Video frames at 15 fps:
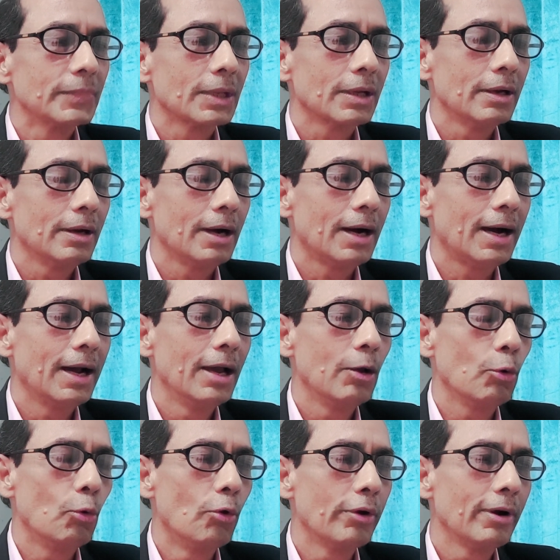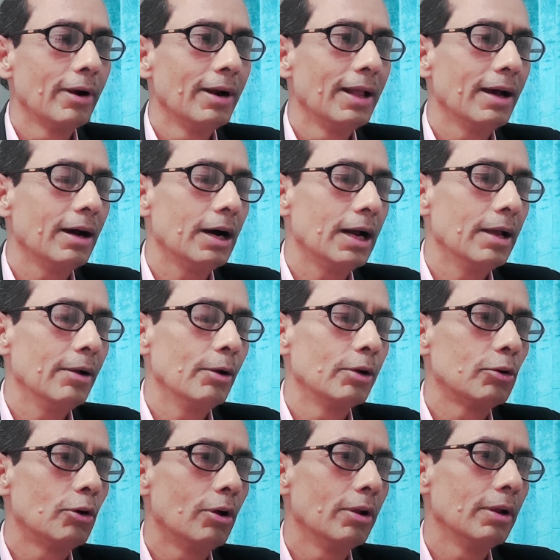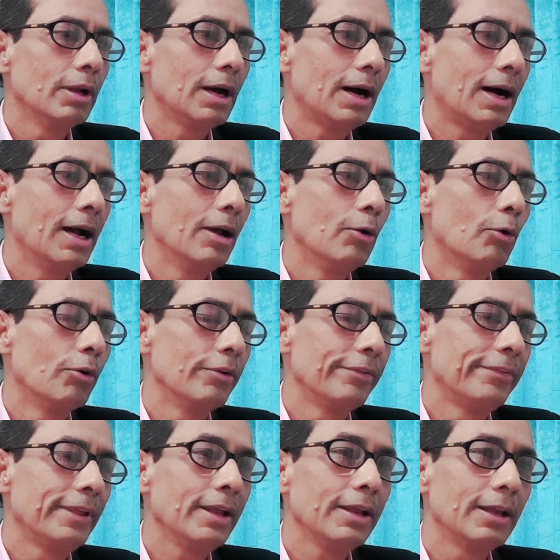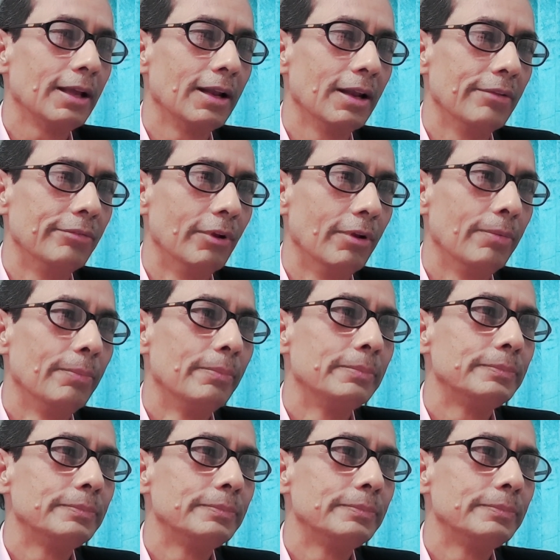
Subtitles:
higher order, I'll call higher order thinking level.